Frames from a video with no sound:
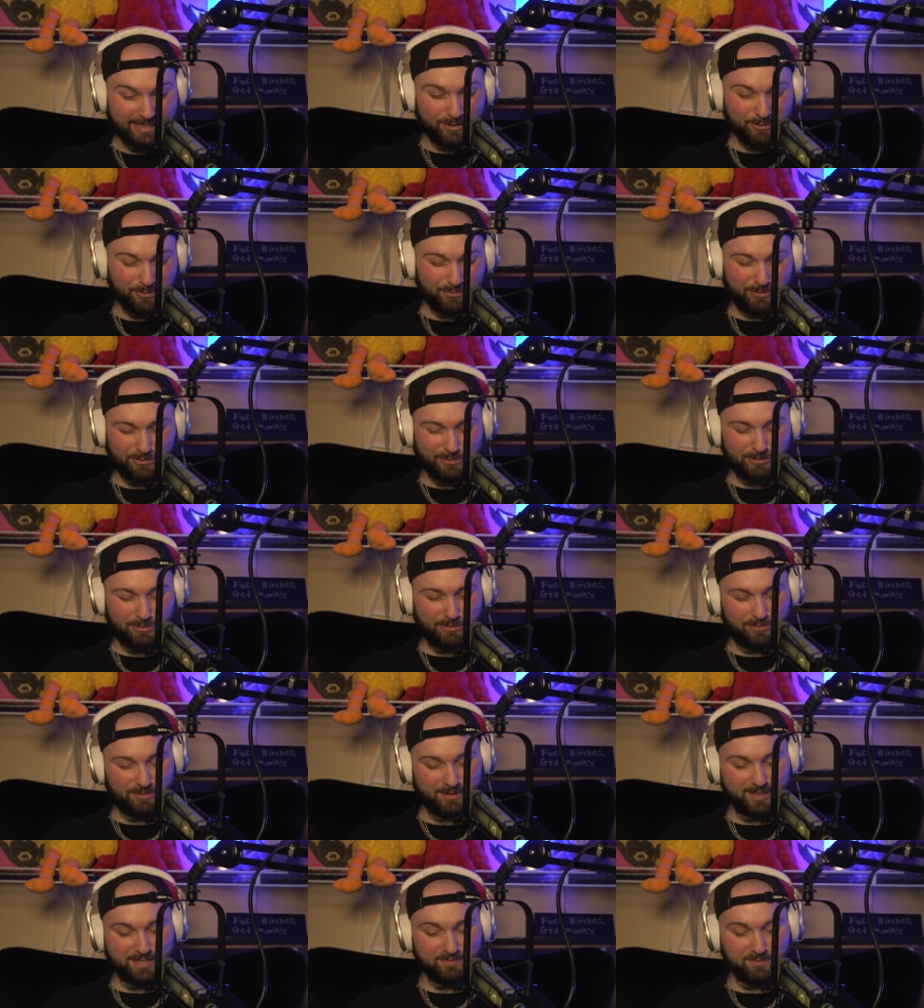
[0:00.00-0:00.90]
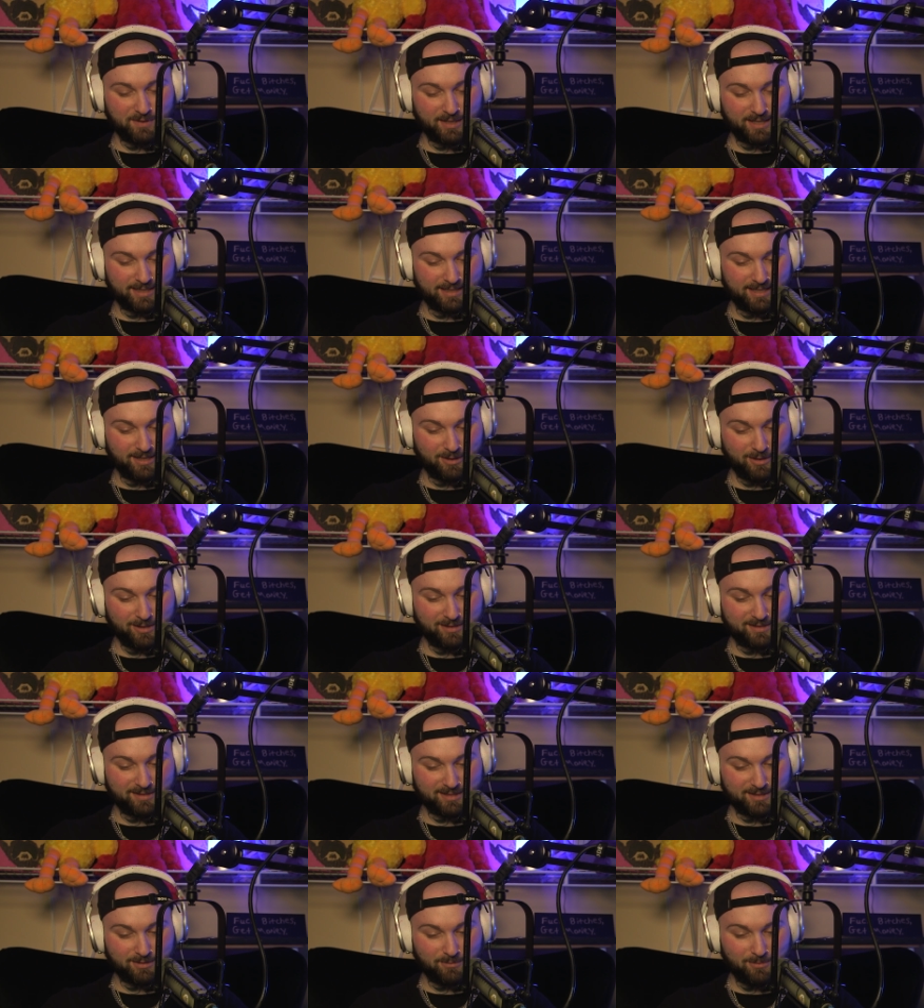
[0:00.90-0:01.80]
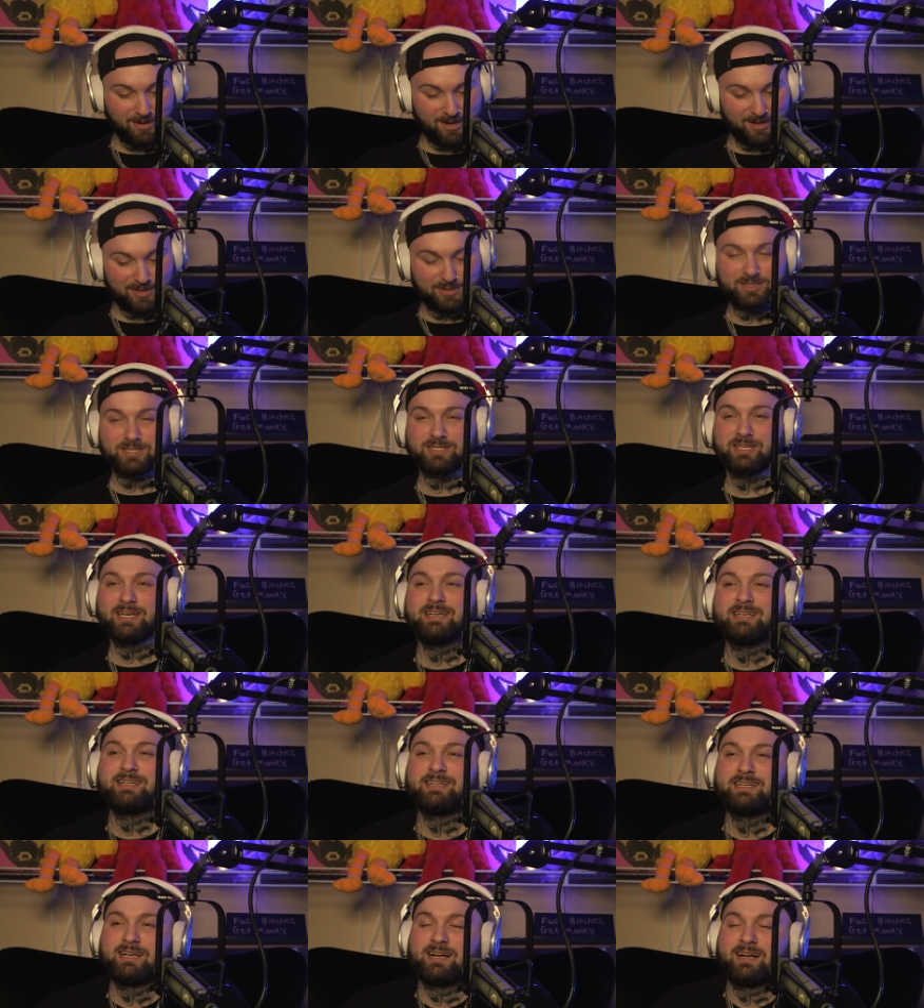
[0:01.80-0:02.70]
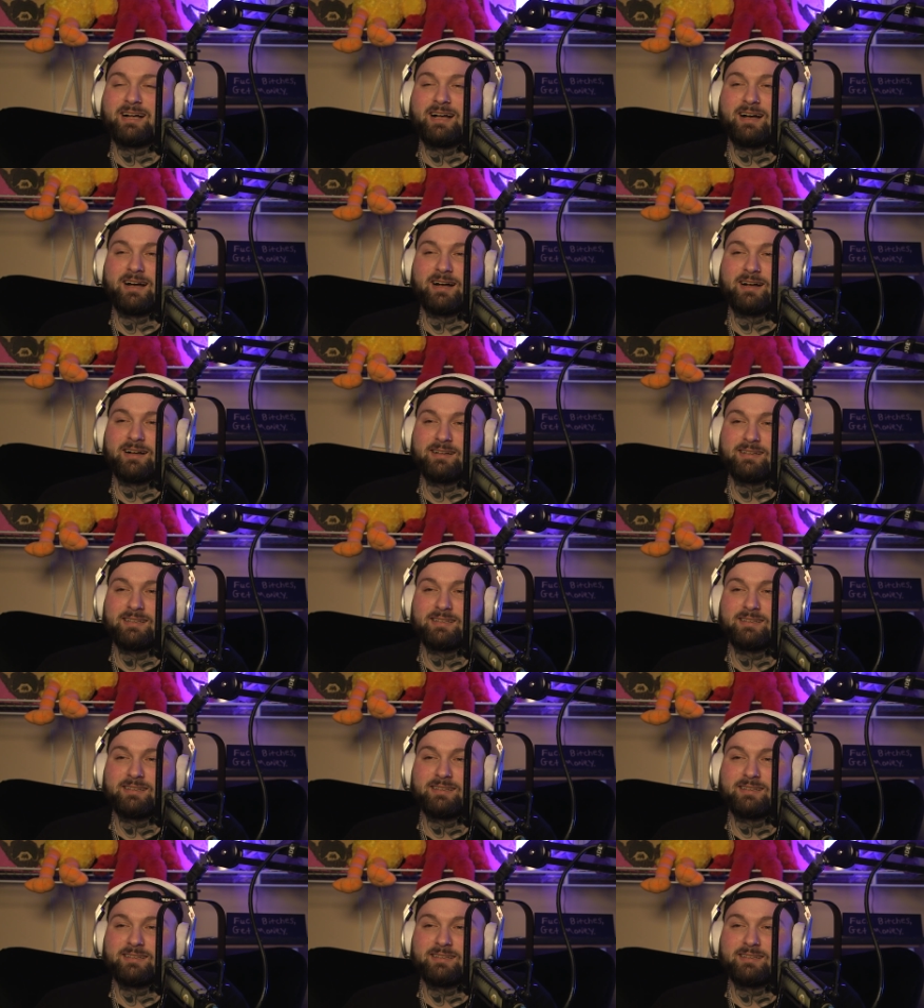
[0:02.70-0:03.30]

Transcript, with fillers: ooh, this fucking hurts to watch." Uh,